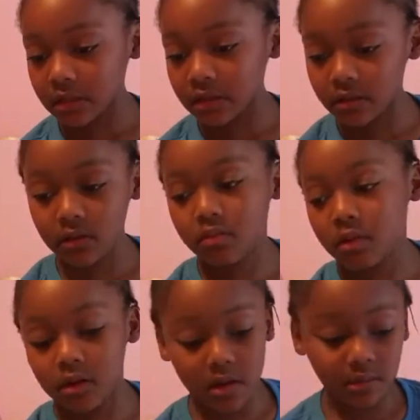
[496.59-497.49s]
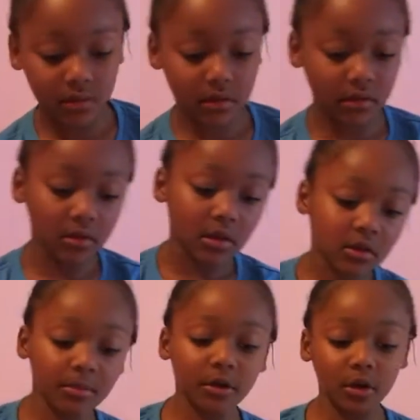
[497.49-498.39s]
this is what it came with.
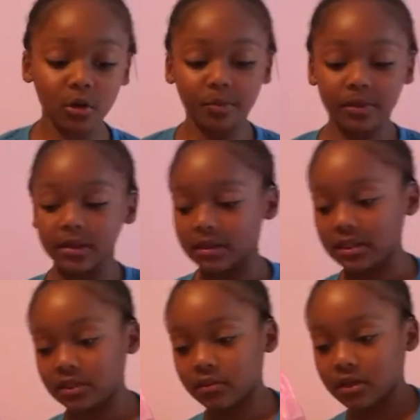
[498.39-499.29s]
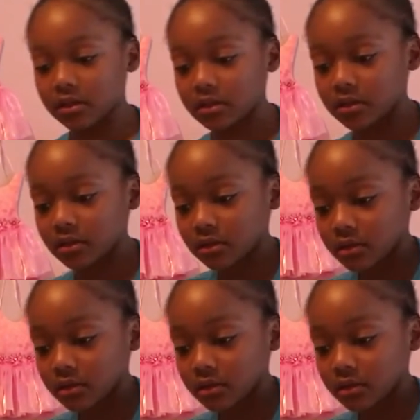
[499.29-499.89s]
So I'm gonna open these ones.